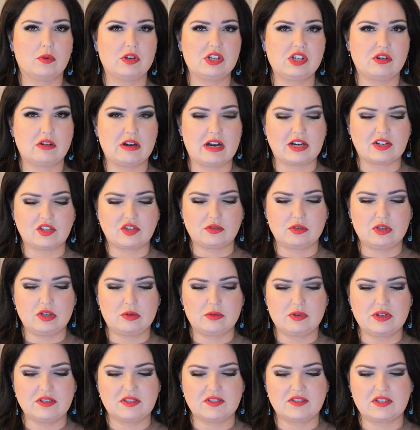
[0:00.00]
what you're actually
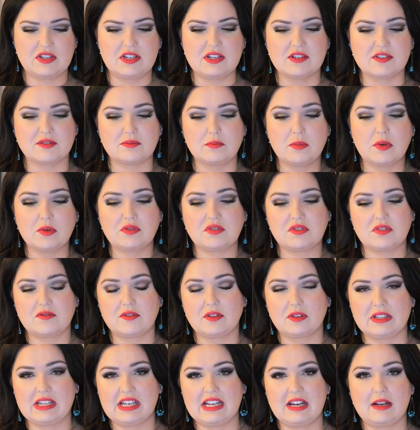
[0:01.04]
going to see is most of
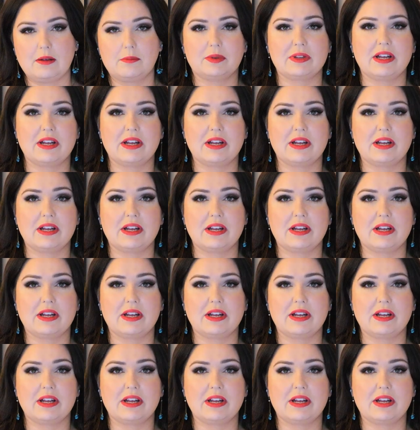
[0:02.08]
the leading